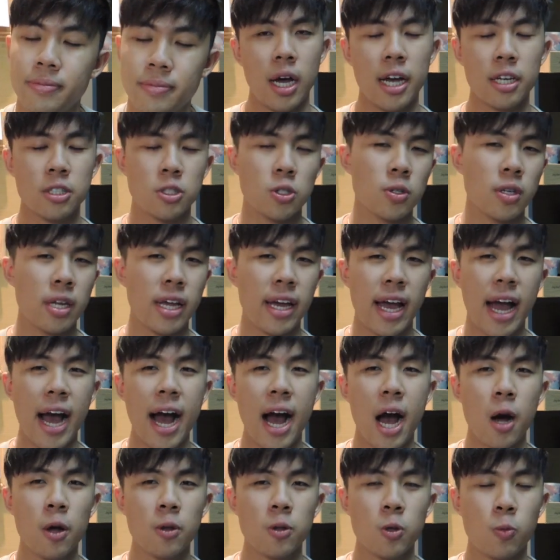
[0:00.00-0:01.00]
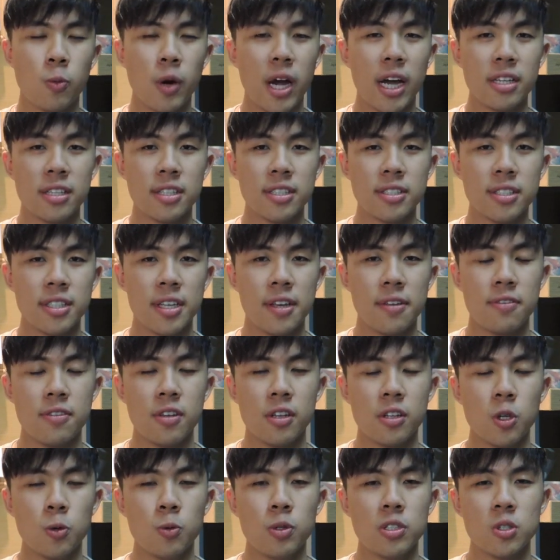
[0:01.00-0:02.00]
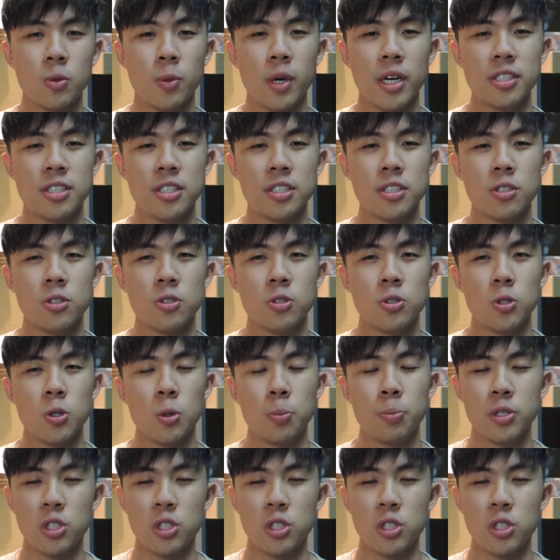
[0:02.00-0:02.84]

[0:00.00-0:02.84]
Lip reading: I also like how the writers in 13 Reasons Why Season 2